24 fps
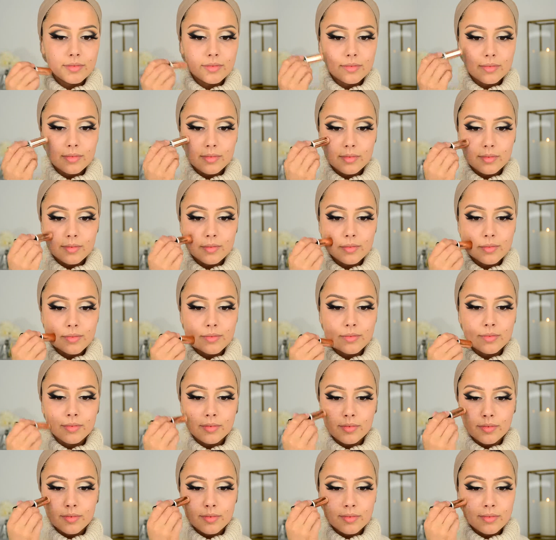
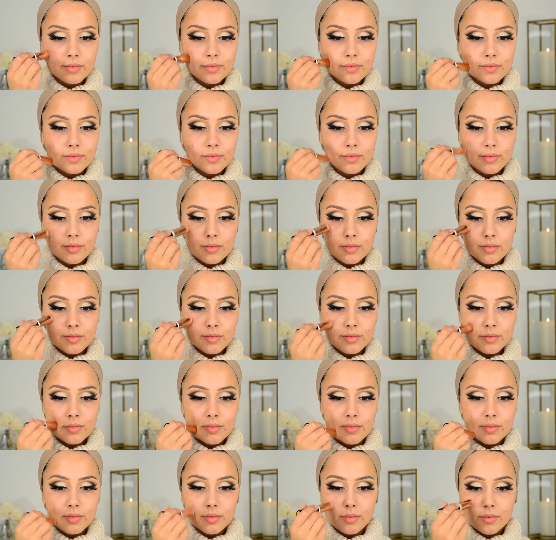
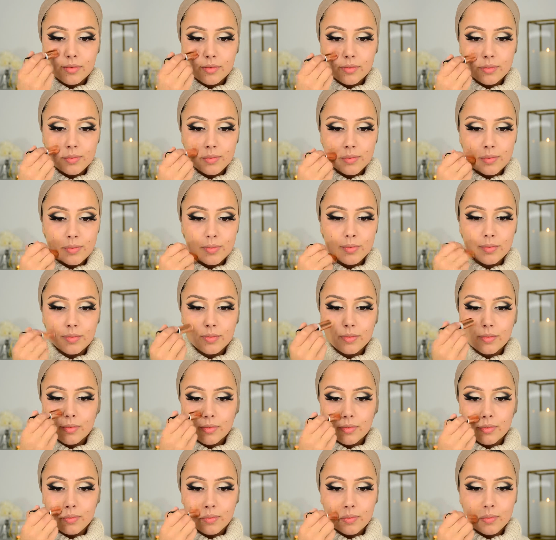
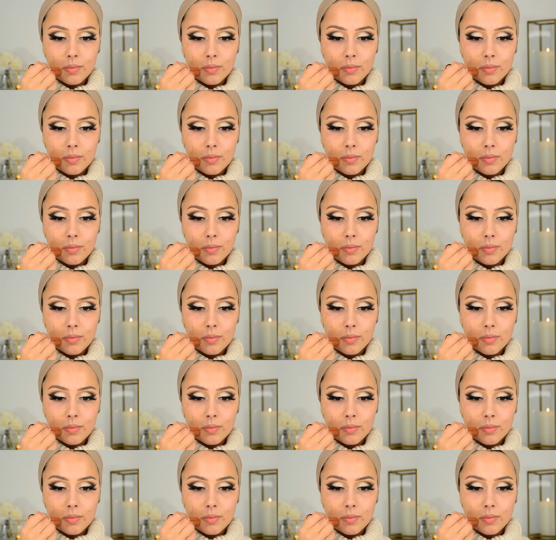[no speech]